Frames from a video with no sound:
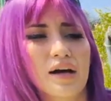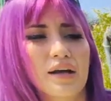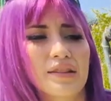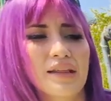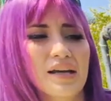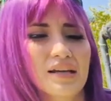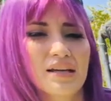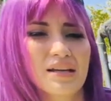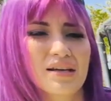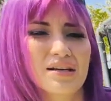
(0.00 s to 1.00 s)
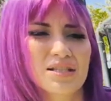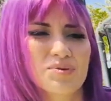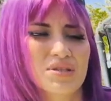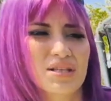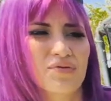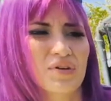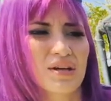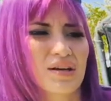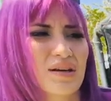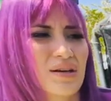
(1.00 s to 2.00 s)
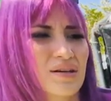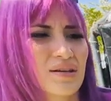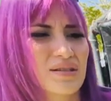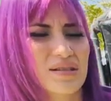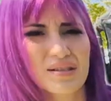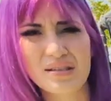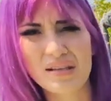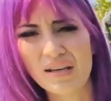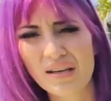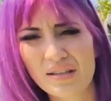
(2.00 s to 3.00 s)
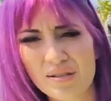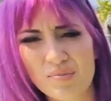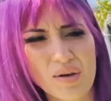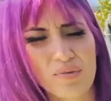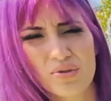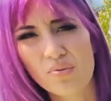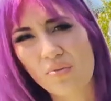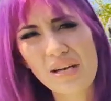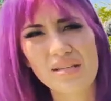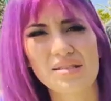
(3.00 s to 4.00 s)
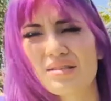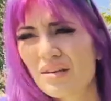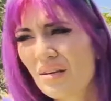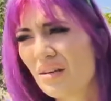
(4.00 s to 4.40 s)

they needed a specific CC to be able to race